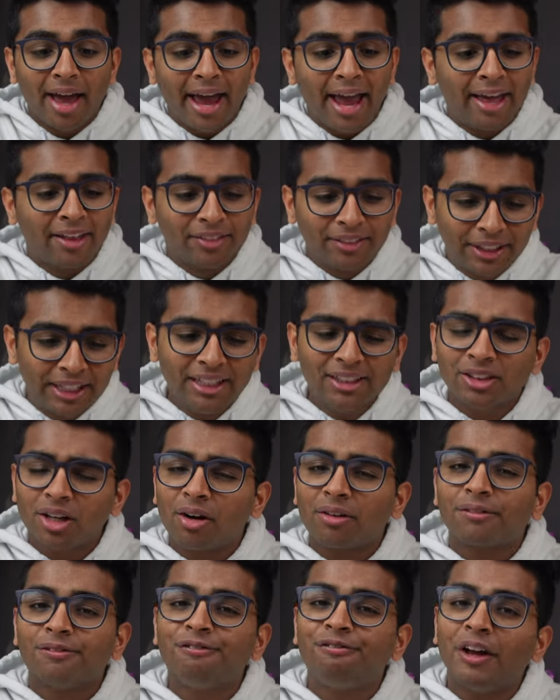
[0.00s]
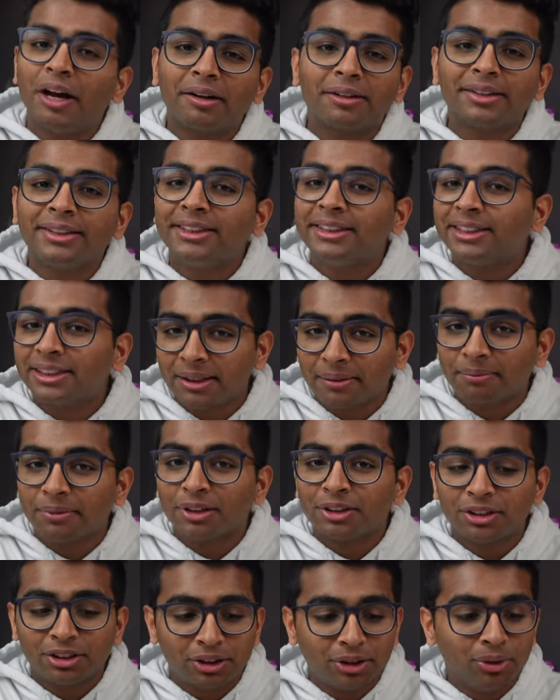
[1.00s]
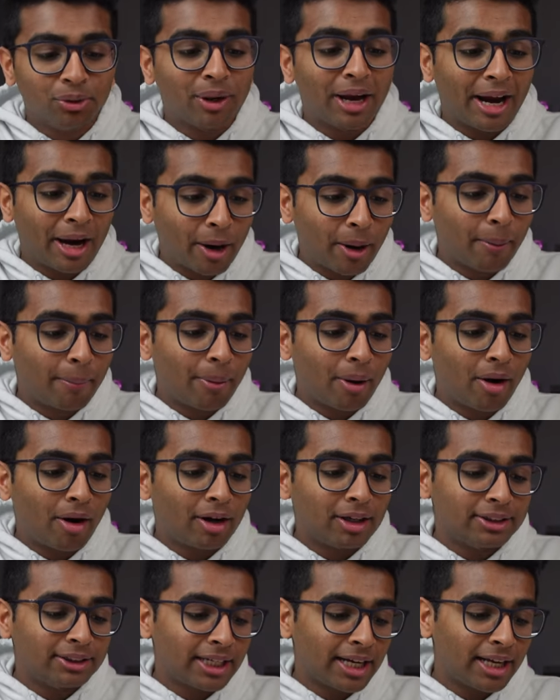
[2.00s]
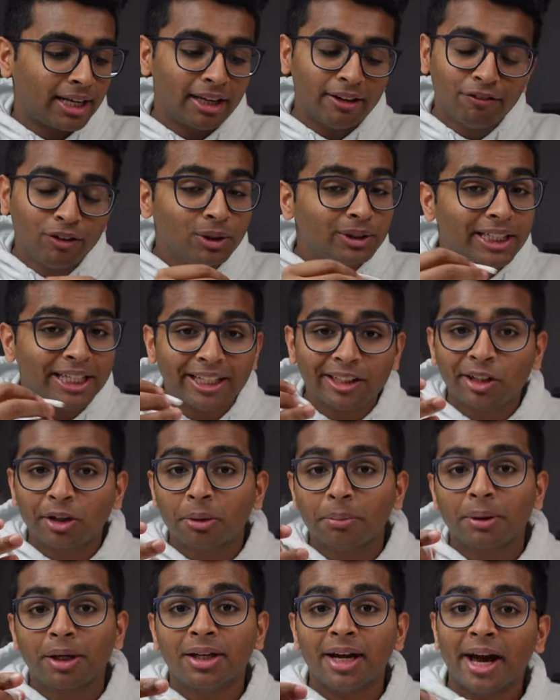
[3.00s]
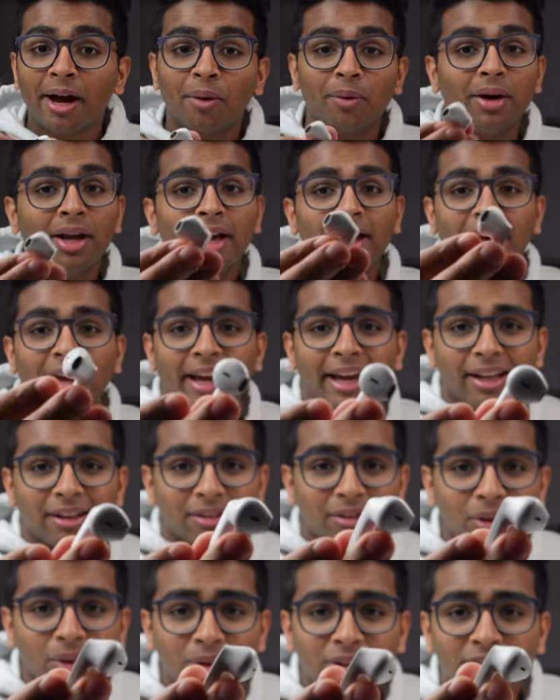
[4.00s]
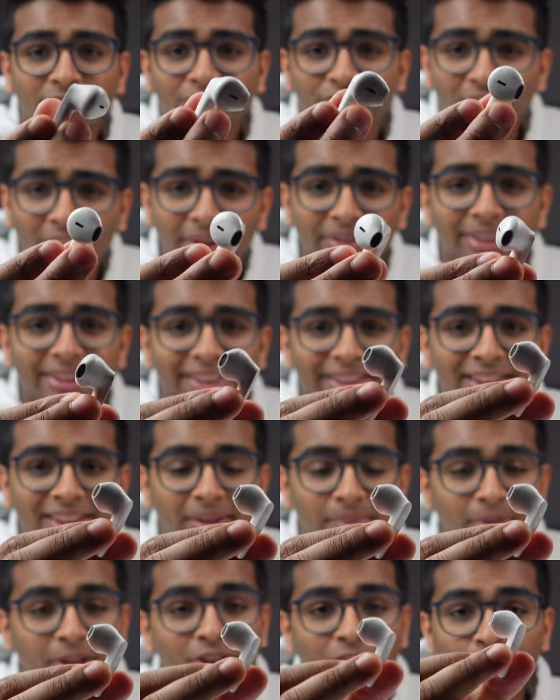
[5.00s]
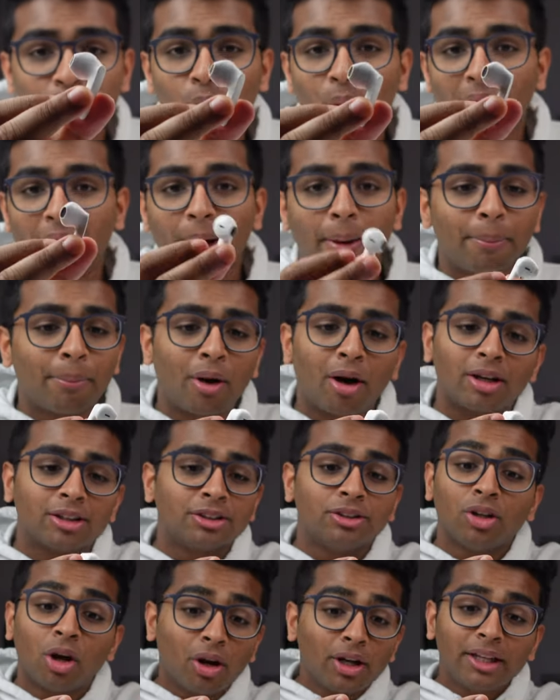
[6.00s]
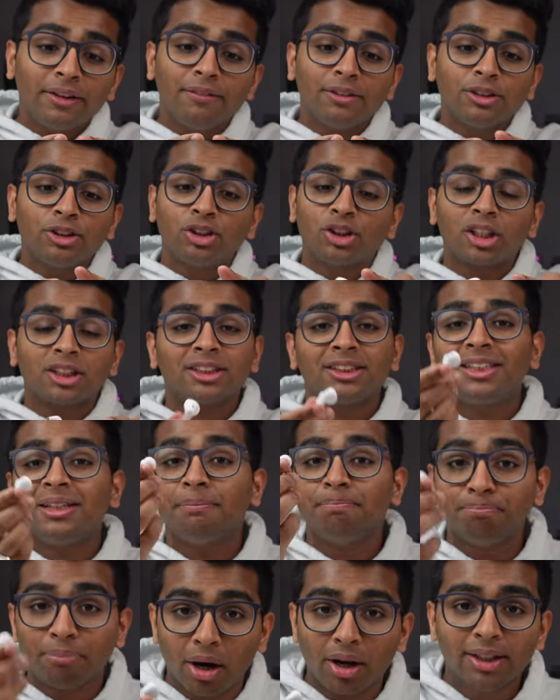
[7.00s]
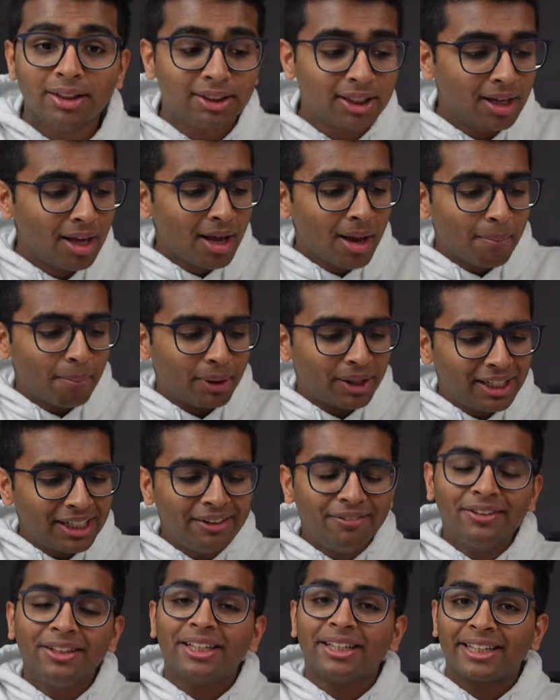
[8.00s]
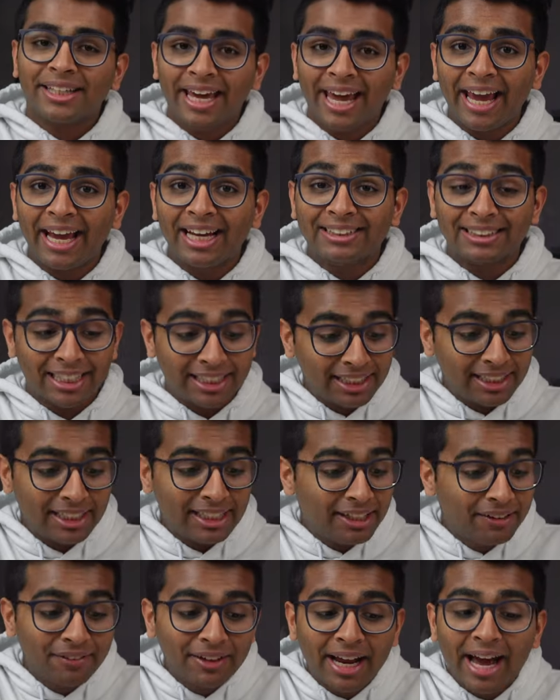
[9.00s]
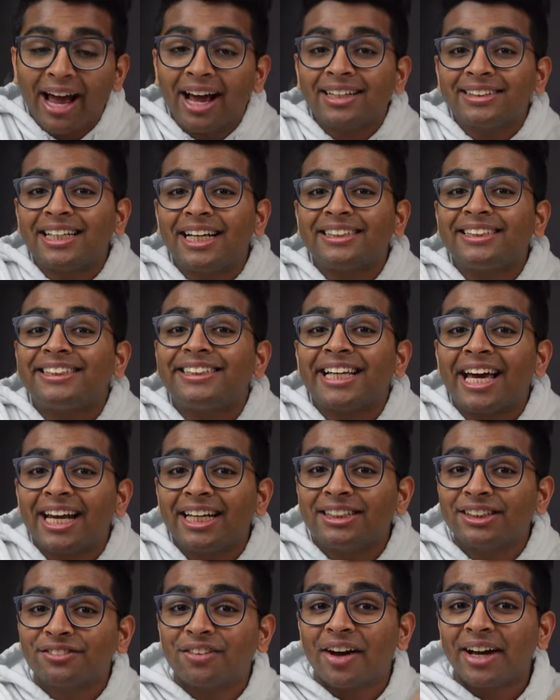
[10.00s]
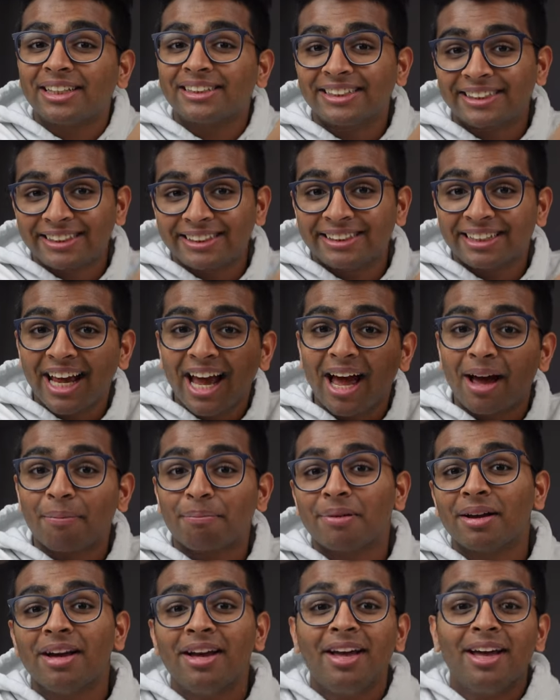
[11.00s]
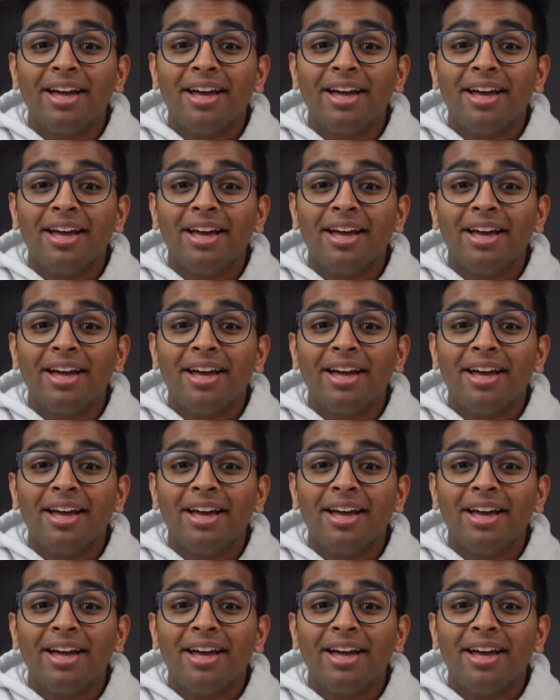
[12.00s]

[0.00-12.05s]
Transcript: And these are very similar to AirPods. And if you take an earbud out, it looks very similar to AirPods. Not even just the buds, but even the case, and even has that satisfying snap.